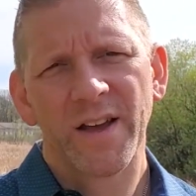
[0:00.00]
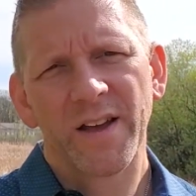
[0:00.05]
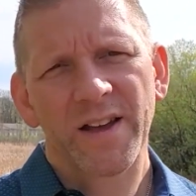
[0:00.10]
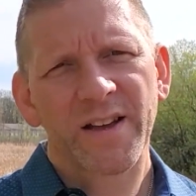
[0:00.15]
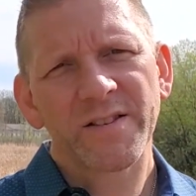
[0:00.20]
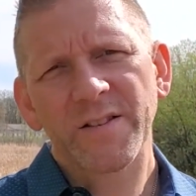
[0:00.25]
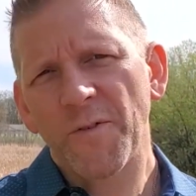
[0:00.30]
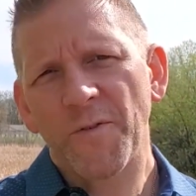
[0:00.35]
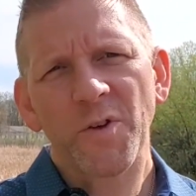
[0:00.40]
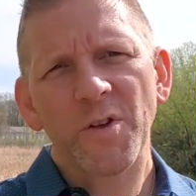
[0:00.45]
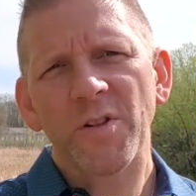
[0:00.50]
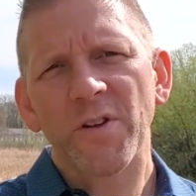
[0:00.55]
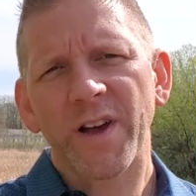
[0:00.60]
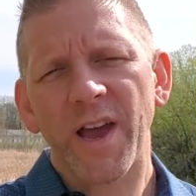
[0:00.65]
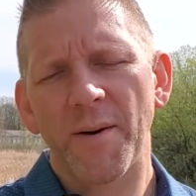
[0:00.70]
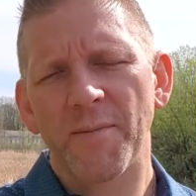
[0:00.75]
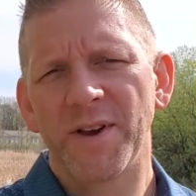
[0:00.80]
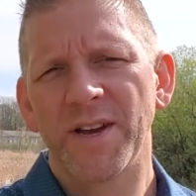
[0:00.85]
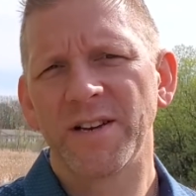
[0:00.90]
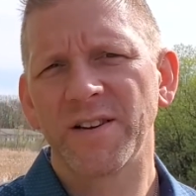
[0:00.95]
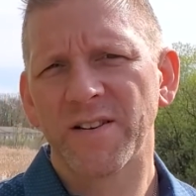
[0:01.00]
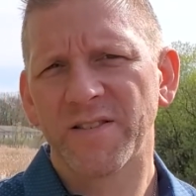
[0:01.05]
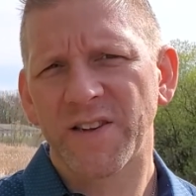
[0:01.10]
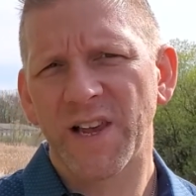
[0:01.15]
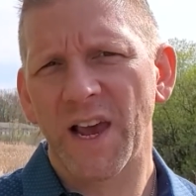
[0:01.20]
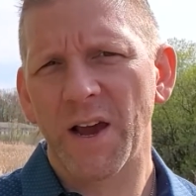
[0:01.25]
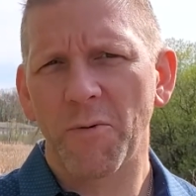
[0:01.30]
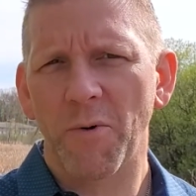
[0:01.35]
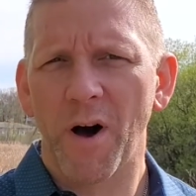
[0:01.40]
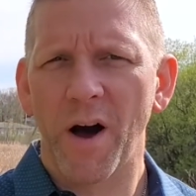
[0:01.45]
Because if you look at me and you
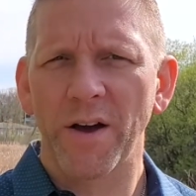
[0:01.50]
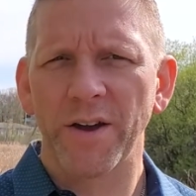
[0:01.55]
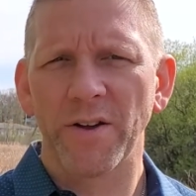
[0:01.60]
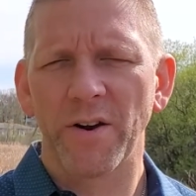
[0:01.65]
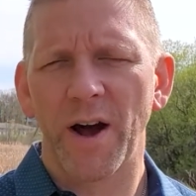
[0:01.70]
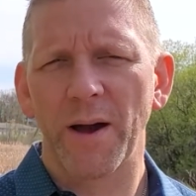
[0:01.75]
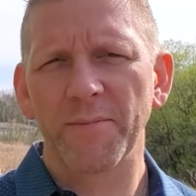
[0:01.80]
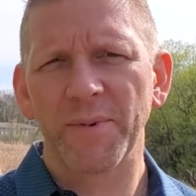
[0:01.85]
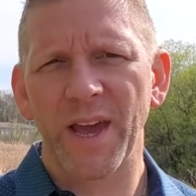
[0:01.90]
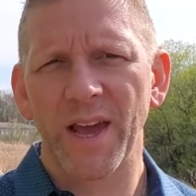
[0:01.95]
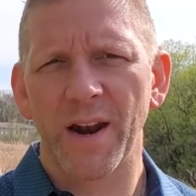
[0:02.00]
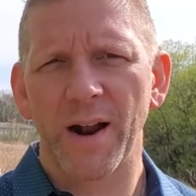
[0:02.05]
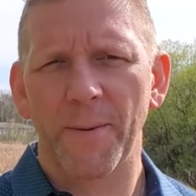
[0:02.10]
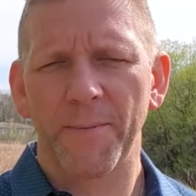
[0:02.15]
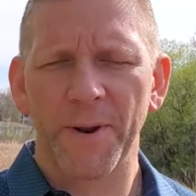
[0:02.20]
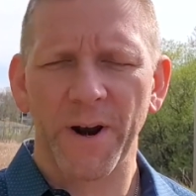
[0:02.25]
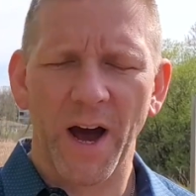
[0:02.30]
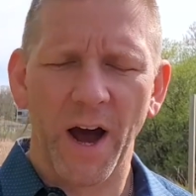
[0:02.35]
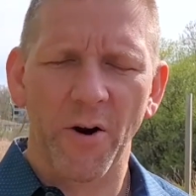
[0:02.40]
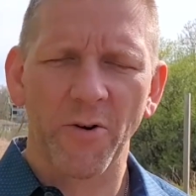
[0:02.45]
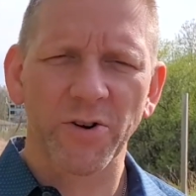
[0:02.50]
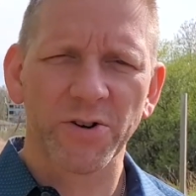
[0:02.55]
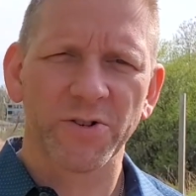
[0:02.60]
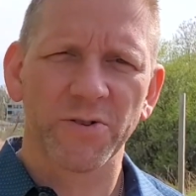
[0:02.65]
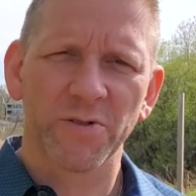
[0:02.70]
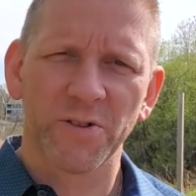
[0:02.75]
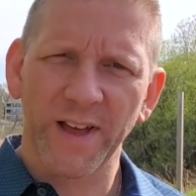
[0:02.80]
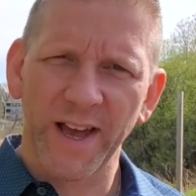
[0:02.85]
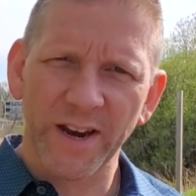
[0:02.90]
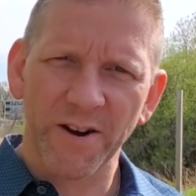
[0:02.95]
say, well, you know, I'm getting up an hour or
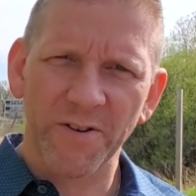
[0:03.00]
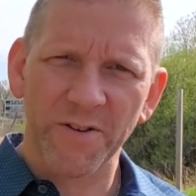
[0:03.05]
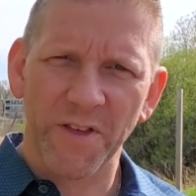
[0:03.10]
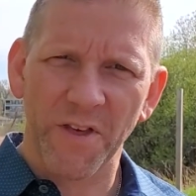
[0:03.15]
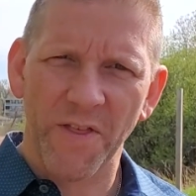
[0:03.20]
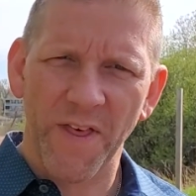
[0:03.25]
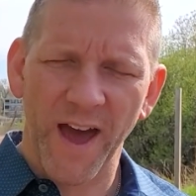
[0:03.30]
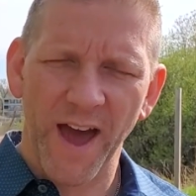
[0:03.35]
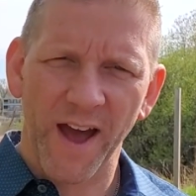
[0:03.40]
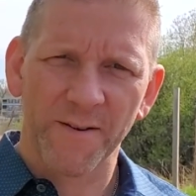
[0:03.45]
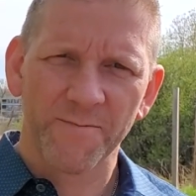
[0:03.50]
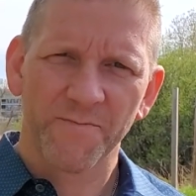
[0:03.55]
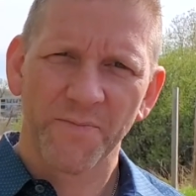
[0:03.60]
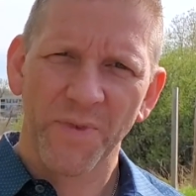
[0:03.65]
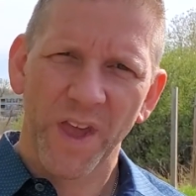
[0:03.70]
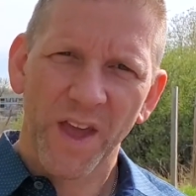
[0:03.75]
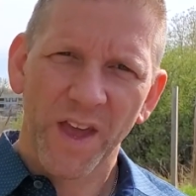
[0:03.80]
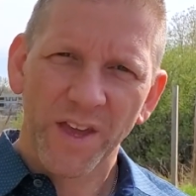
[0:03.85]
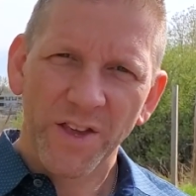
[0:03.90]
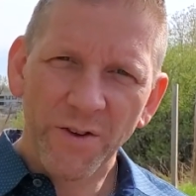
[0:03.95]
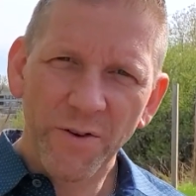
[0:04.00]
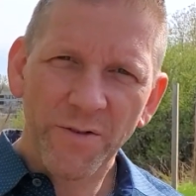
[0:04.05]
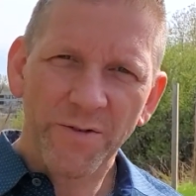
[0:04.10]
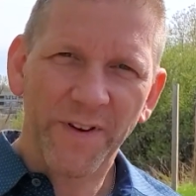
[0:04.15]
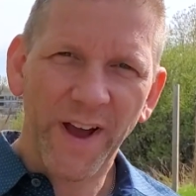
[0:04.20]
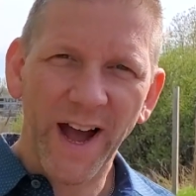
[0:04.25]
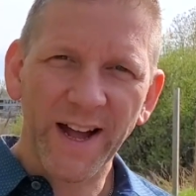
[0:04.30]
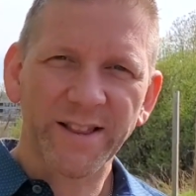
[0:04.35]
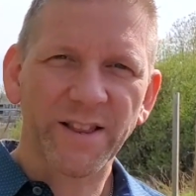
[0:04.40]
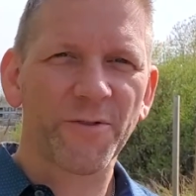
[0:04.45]
two later than that, you've
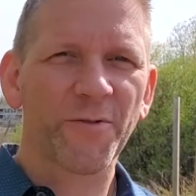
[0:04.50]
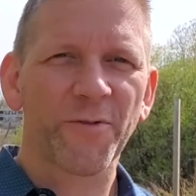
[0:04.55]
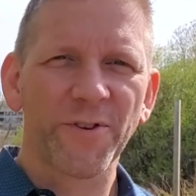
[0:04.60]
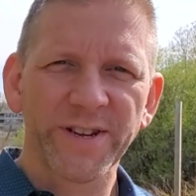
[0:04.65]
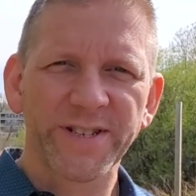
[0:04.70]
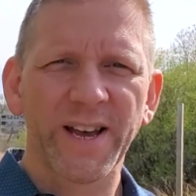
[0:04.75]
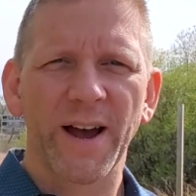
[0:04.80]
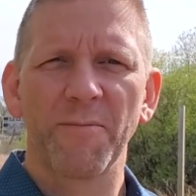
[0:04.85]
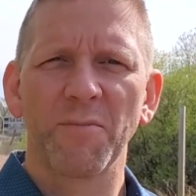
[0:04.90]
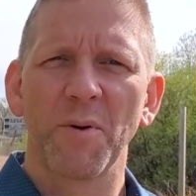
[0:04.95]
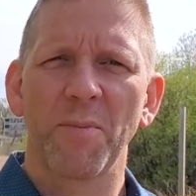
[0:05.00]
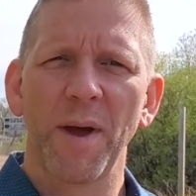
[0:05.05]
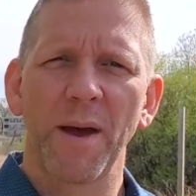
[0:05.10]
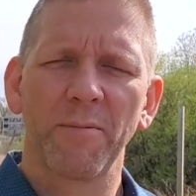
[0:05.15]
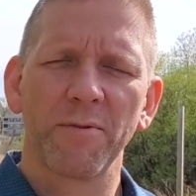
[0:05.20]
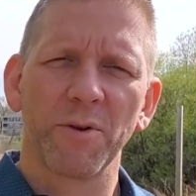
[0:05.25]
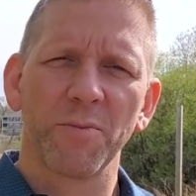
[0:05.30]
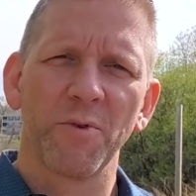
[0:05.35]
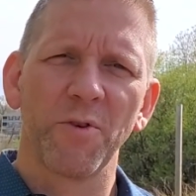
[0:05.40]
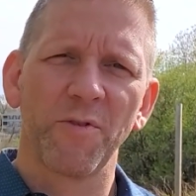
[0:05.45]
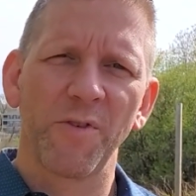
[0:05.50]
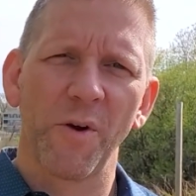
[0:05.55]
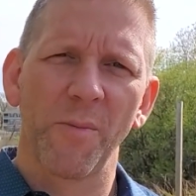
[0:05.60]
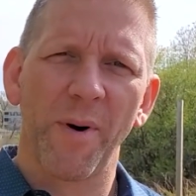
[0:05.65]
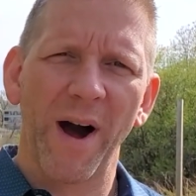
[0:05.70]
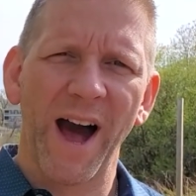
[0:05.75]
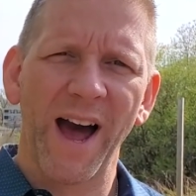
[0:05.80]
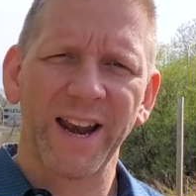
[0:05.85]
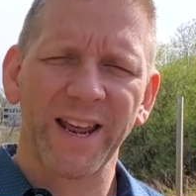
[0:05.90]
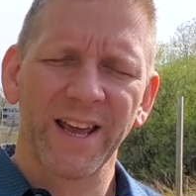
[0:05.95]
got the free time to be able to move your
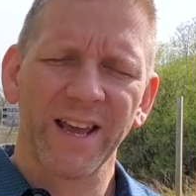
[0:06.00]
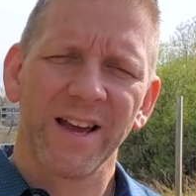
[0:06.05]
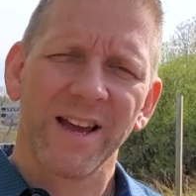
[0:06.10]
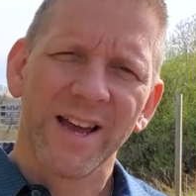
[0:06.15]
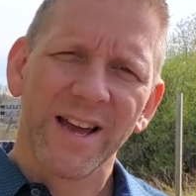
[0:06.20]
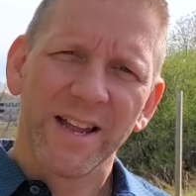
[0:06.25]
body.